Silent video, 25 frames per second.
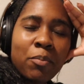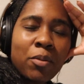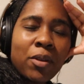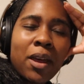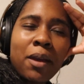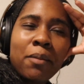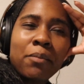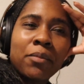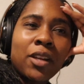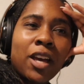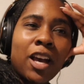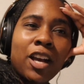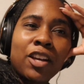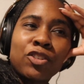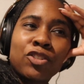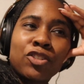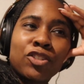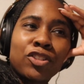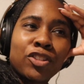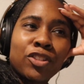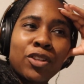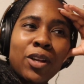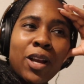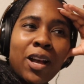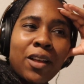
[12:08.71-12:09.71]
but I'm not
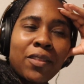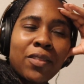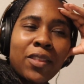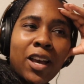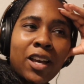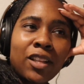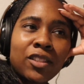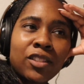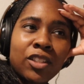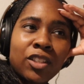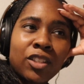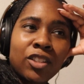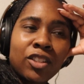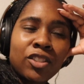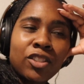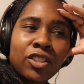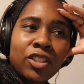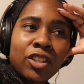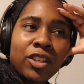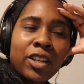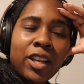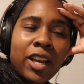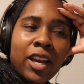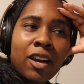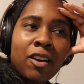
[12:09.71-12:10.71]
sure how that's gonna
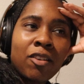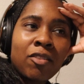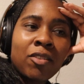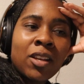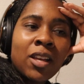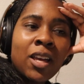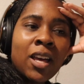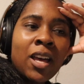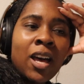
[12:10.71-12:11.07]
turn out,